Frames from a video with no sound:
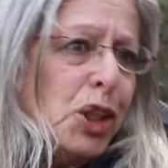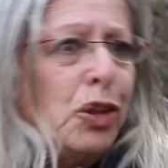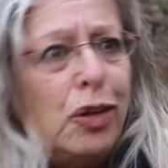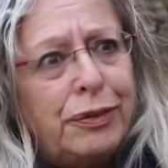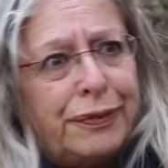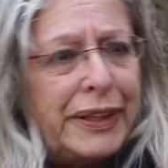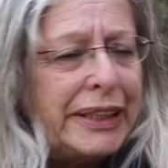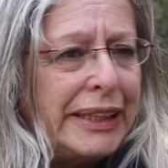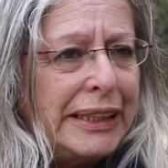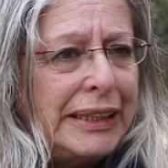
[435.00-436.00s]
not
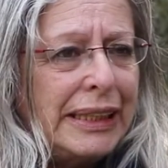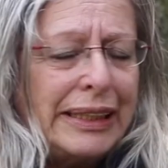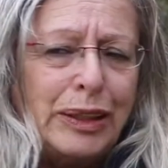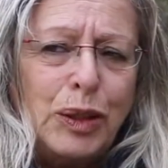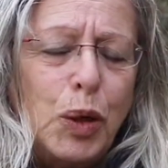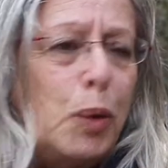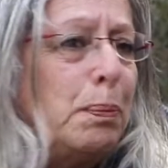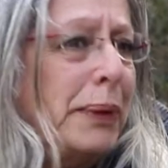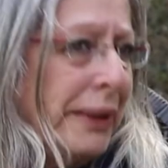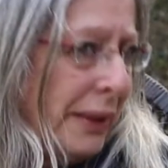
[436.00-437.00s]
very
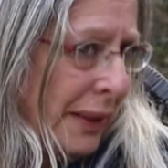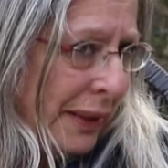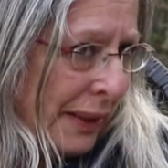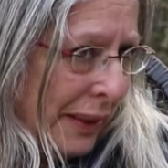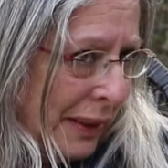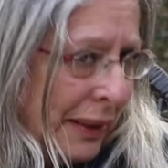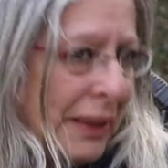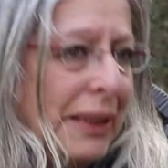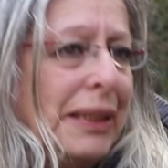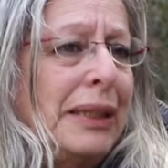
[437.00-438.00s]
open in,
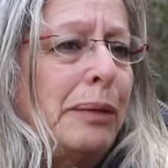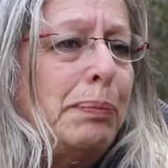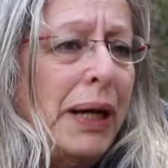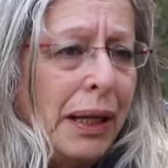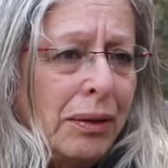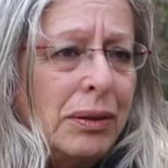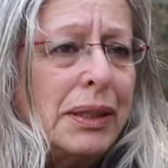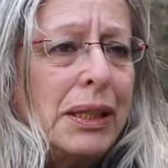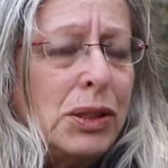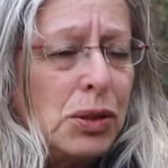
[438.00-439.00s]
in Nepal, all
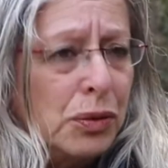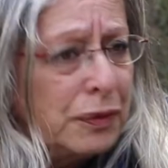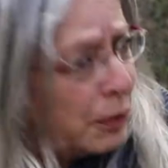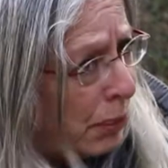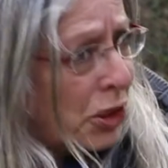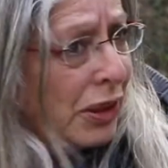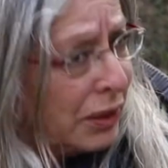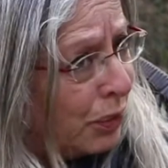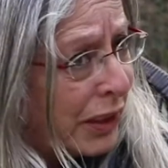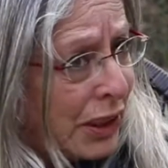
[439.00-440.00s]
the issue of special
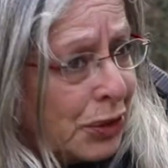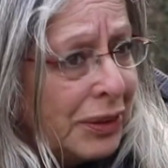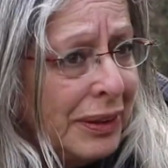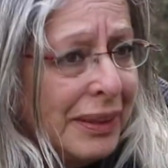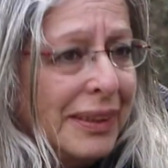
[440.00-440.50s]
education,